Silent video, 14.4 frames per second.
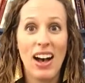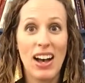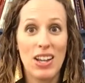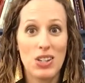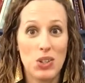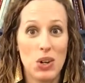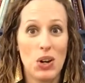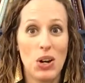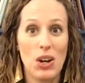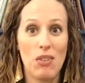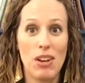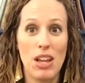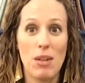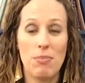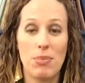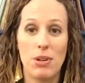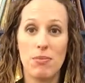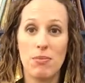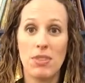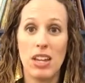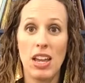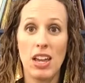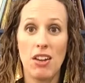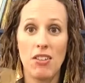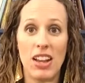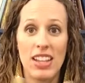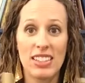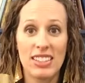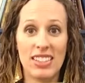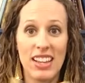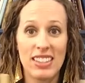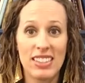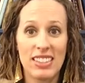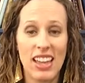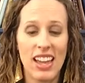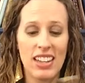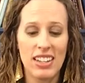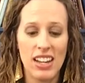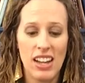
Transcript: adore boom de ret set set,